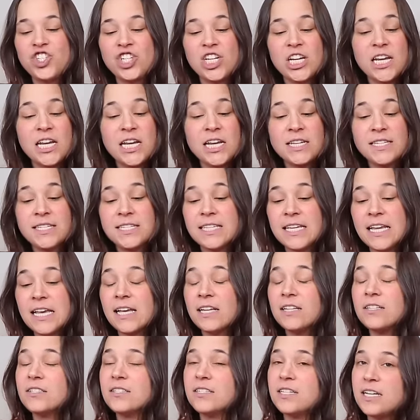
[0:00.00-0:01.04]
G, C,
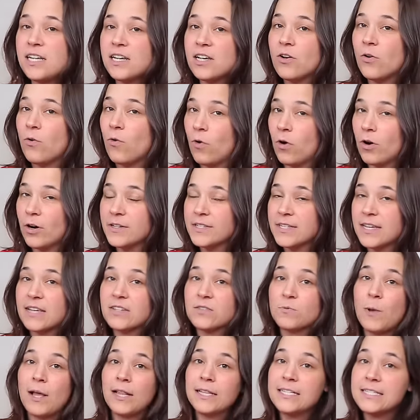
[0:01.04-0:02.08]
and D chords,
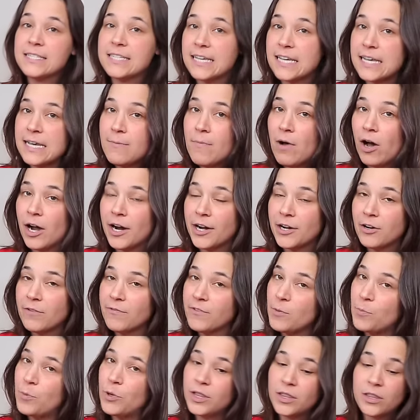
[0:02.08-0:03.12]
as well as E minor, if
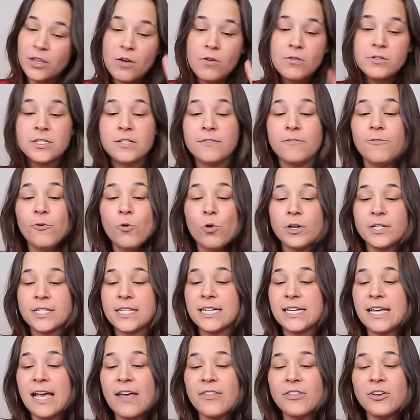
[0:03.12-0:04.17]
you put those four
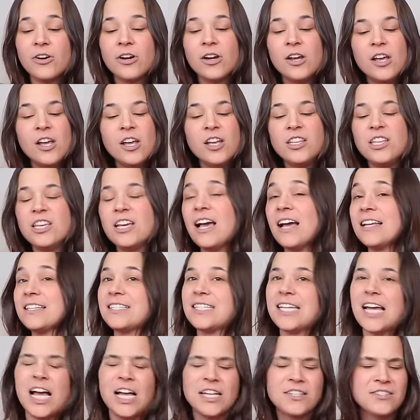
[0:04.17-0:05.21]
together, you got
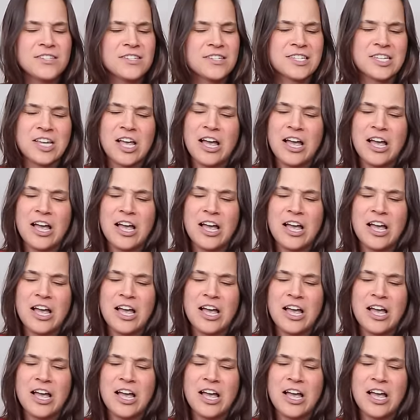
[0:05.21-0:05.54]
tons of